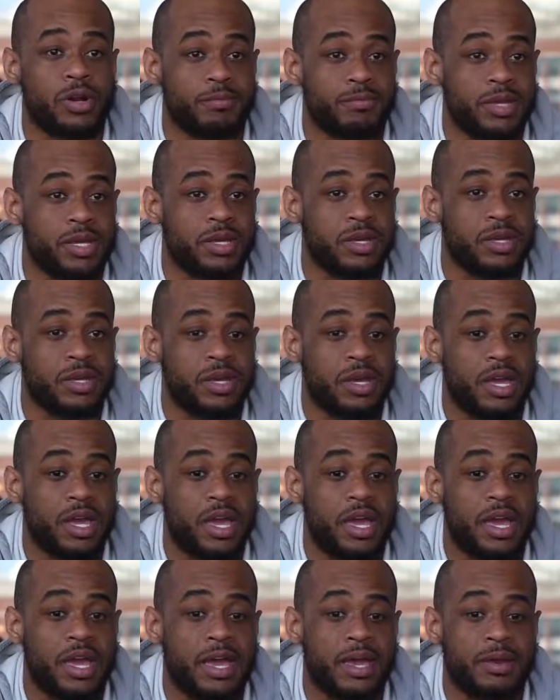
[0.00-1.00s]
to be,
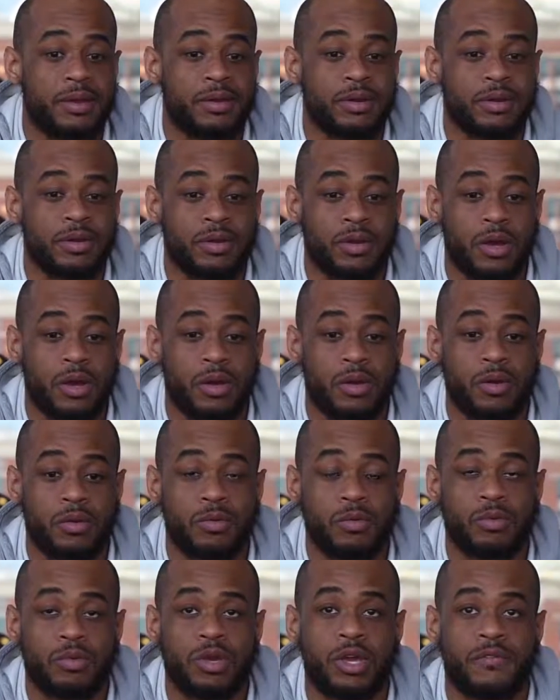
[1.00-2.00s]
and
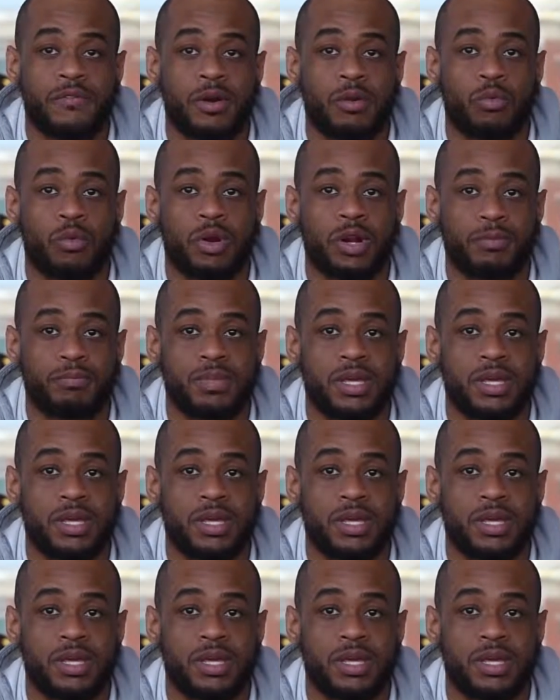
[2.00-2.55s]
if I want to